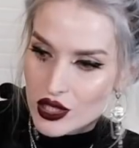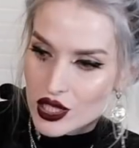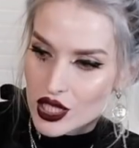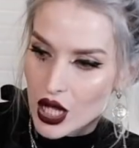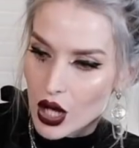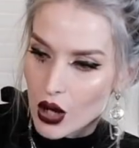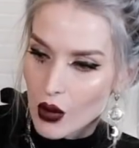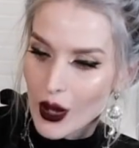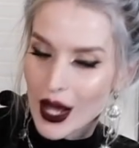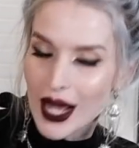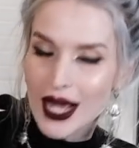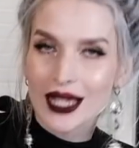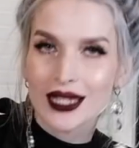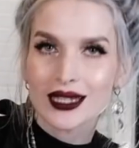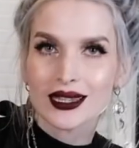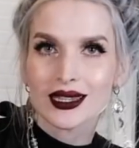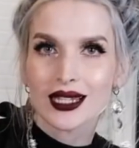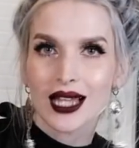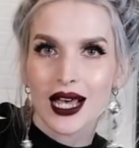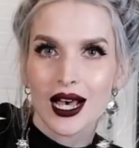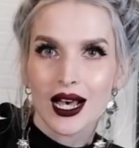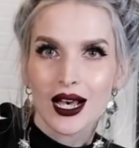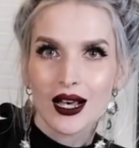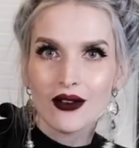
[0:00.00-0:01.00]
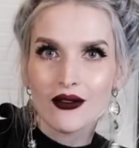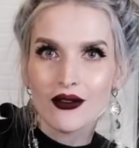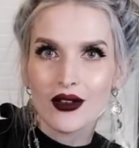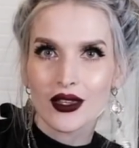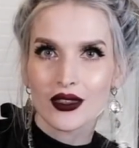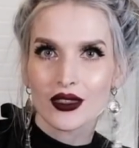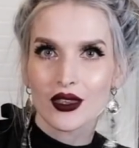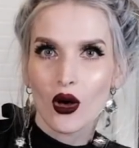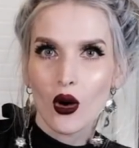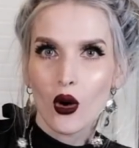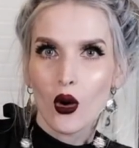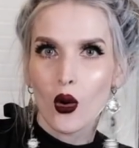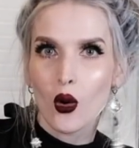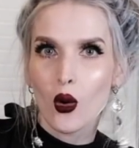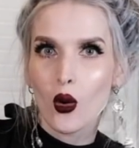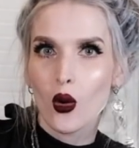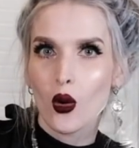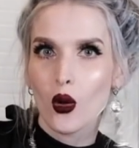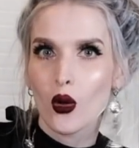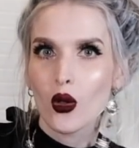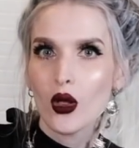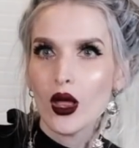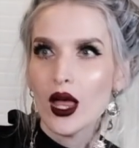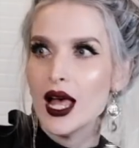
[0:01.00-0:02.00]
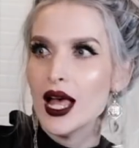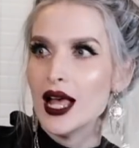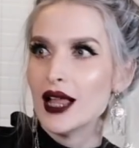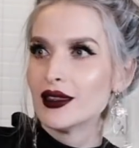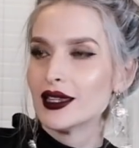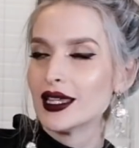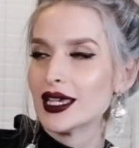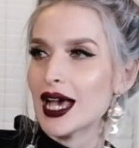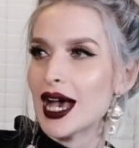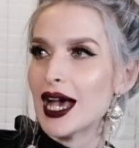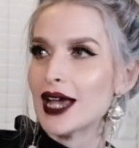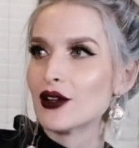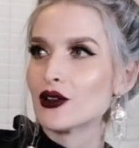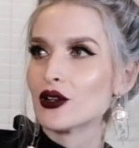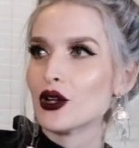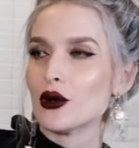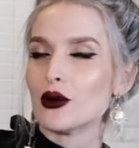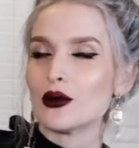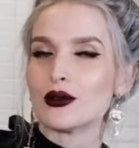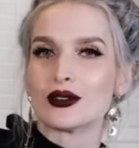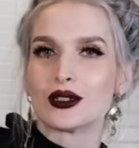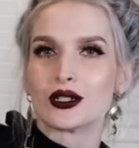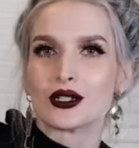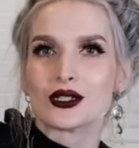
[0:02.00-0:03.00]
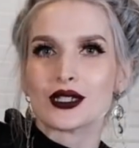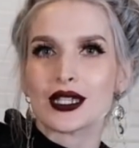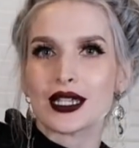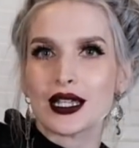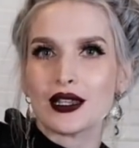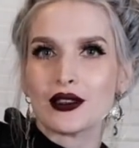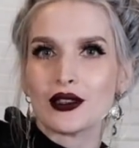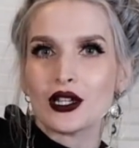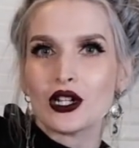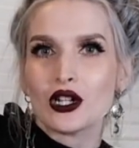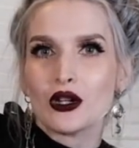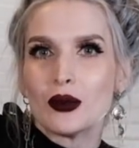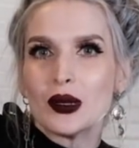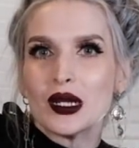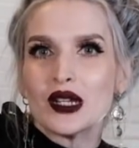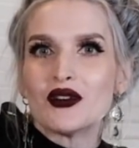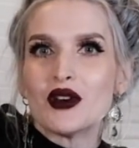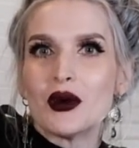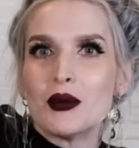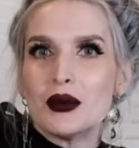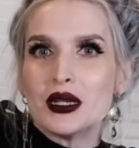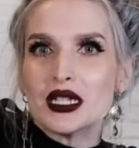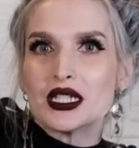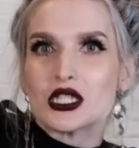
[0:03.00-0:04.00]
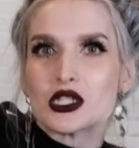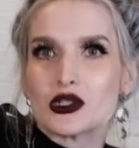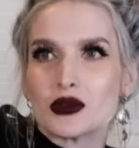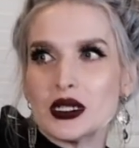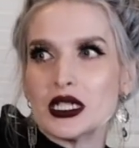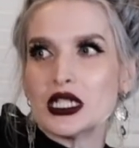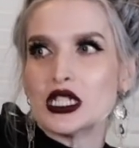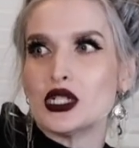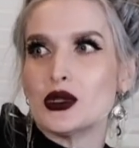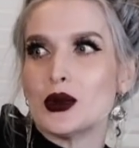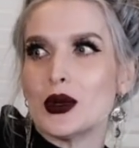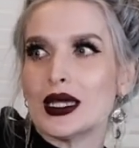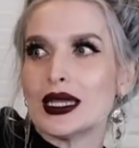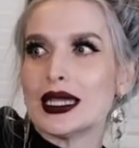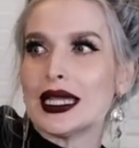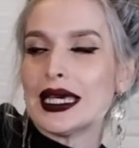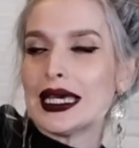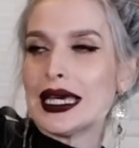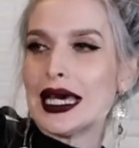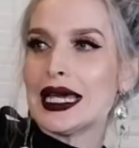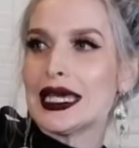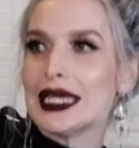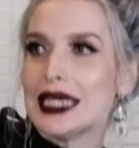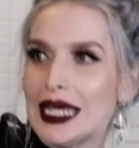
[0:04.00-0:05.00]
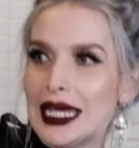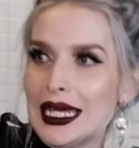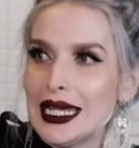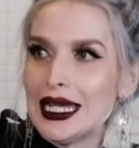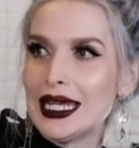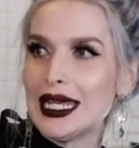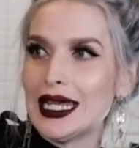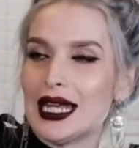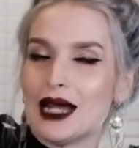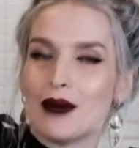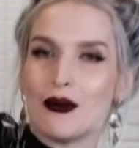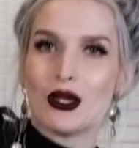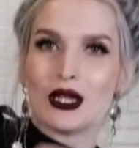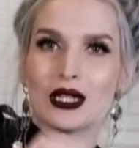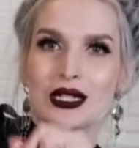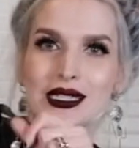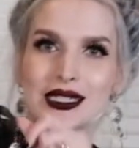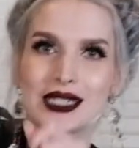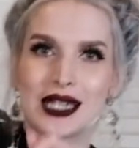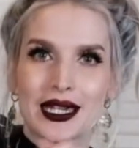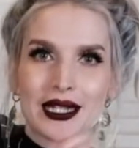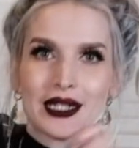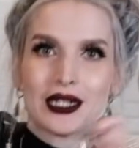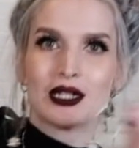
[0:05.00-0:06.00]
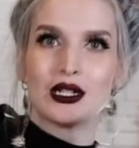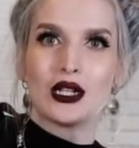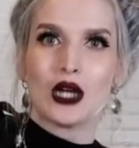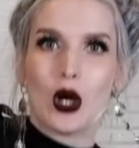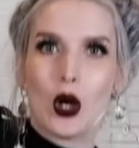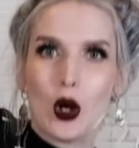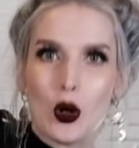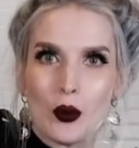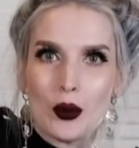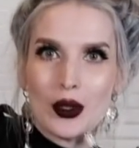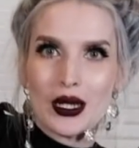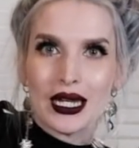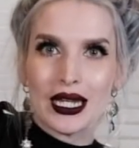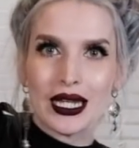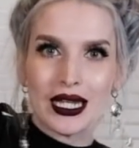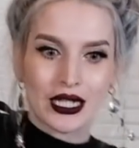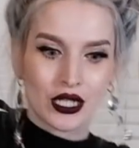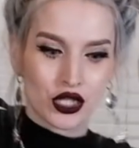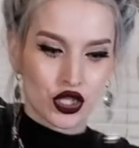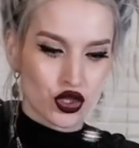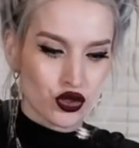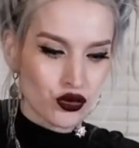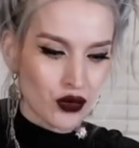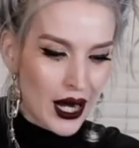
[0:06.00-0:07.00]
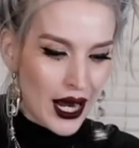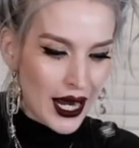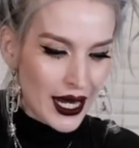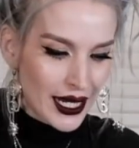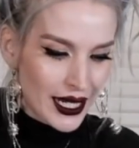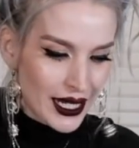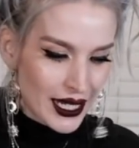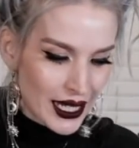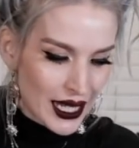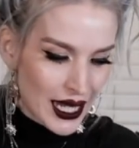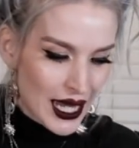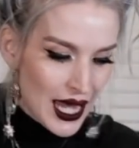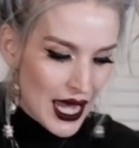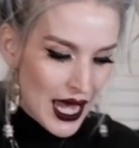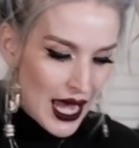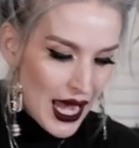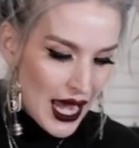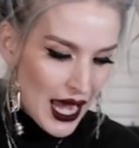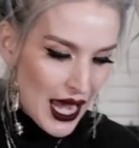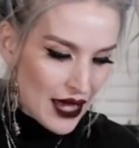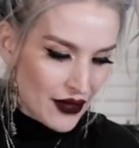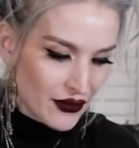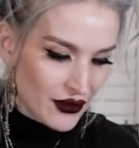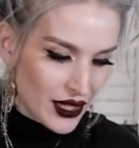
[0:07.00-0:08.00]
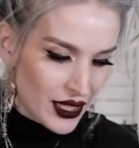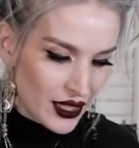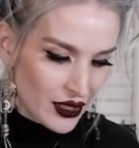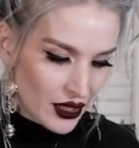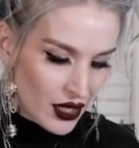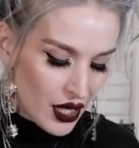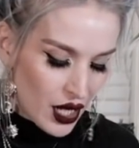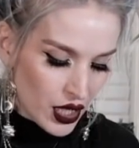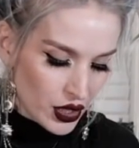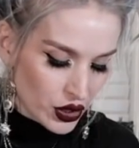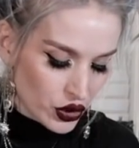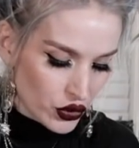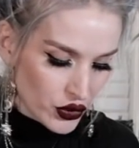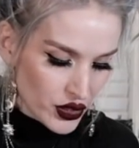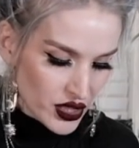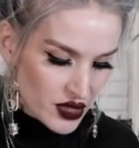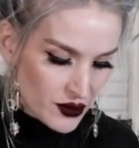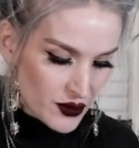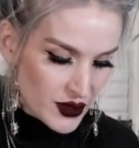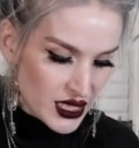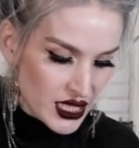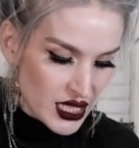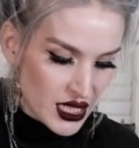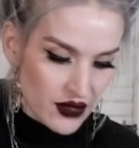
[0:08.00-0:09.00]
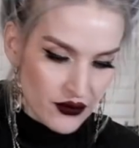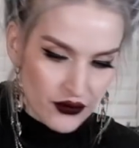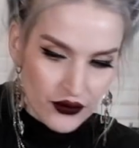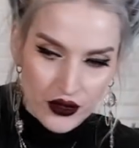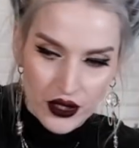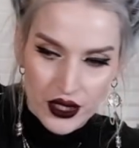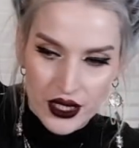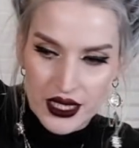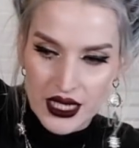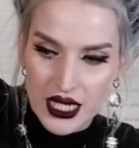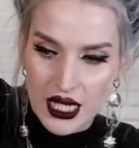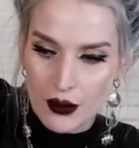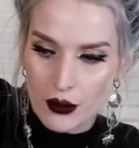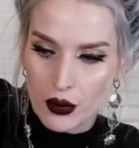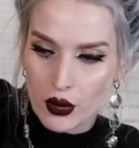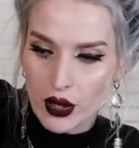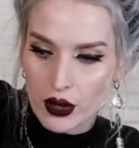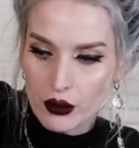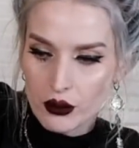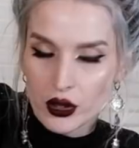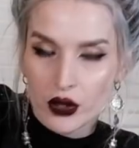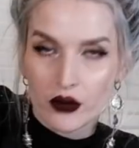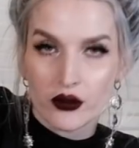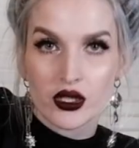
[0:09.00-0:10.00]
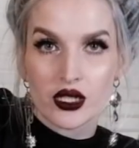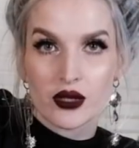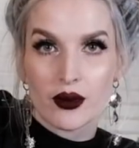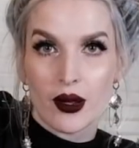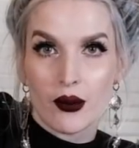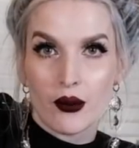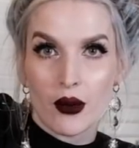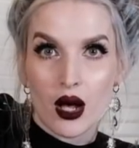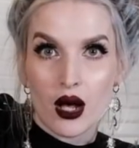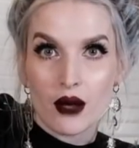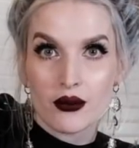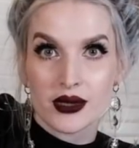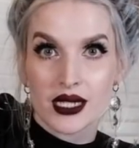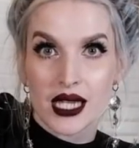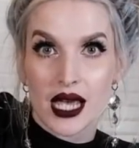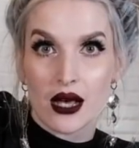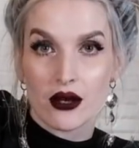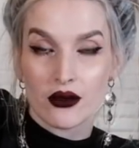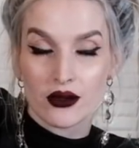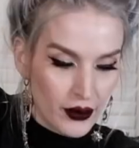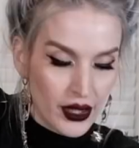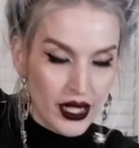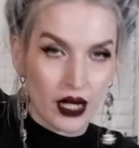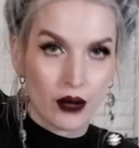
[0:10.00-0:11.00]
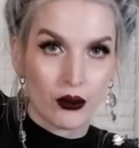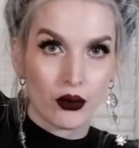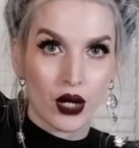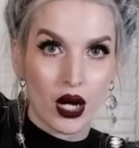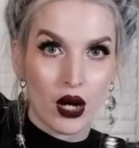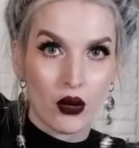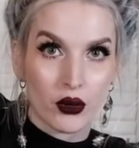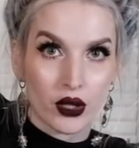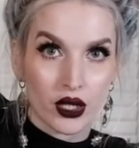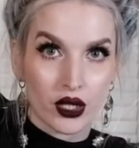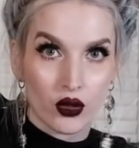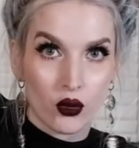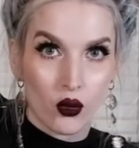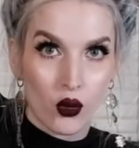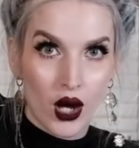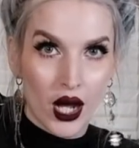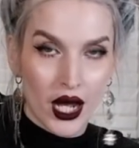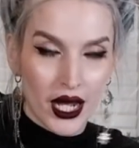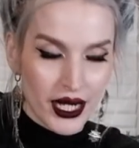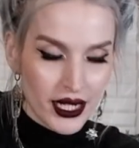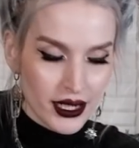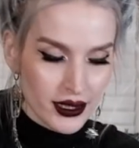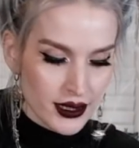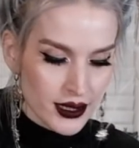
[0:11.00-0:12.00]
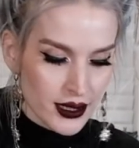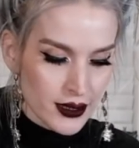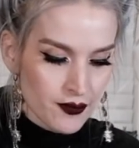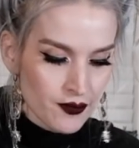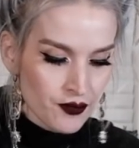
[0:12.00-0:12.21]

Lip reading: I love the whole, like, I don't know, there's like a little bit of a mystery to it. Like I get it and I'm all excited to open it and try it. And then on Christmas Eve, for example, I went over to my mom's house and I brought one of the wines